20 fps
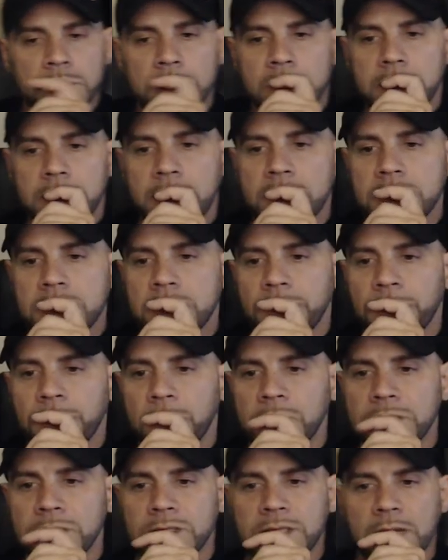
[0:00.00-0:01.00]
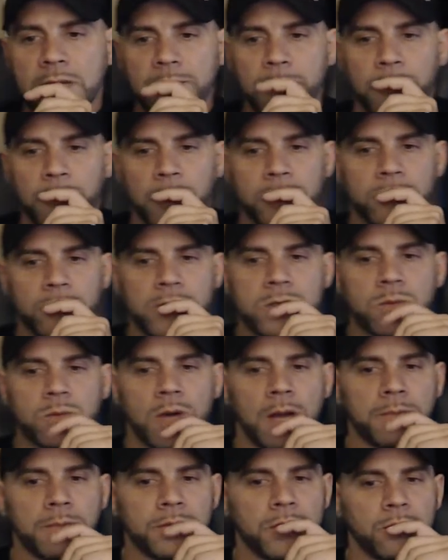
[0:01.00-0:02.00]
Yes, the first 7.3
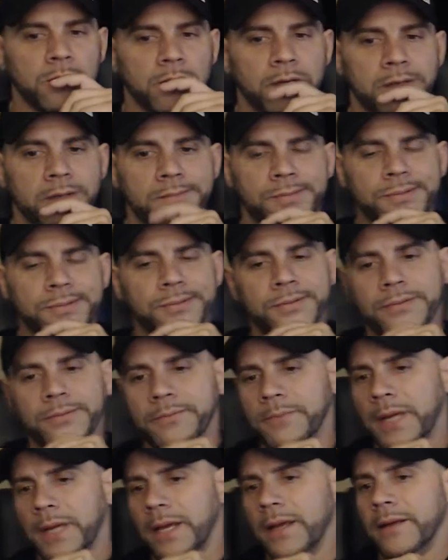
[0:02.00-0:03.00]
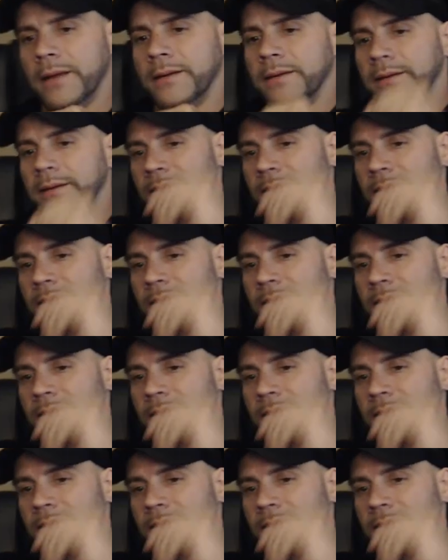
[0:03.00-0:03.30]
swap. Do it. Man.